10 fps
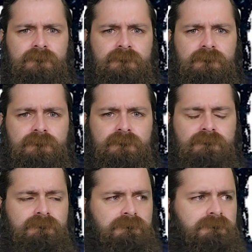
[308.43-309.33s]

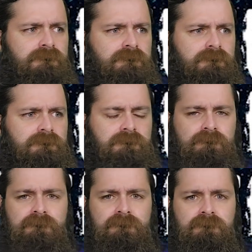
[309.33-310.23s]

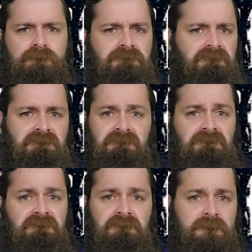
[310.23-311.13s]

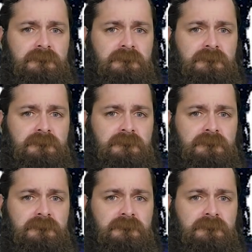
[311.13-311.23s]
[no speech]